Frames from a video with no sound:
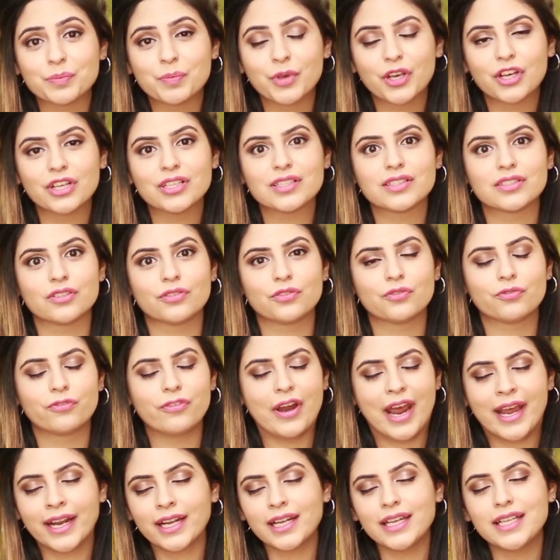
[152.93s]
because
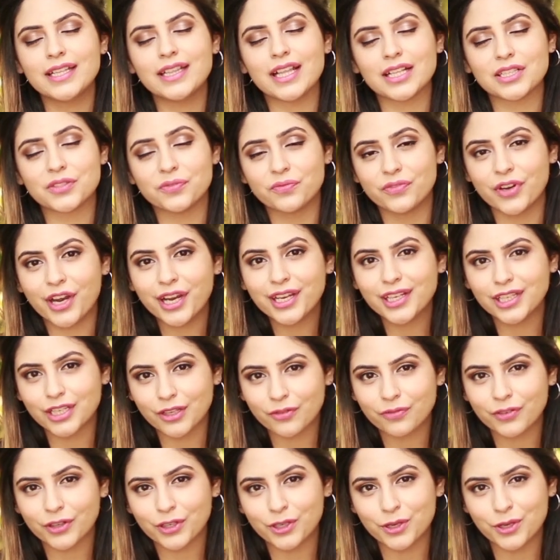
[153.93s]
frankly, that's very
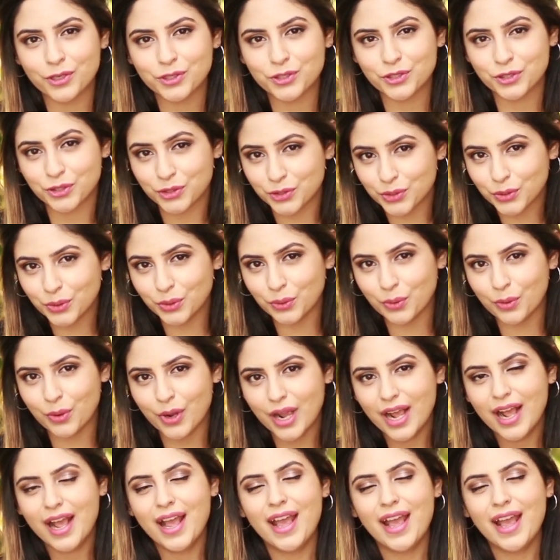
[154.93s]
difficult to do.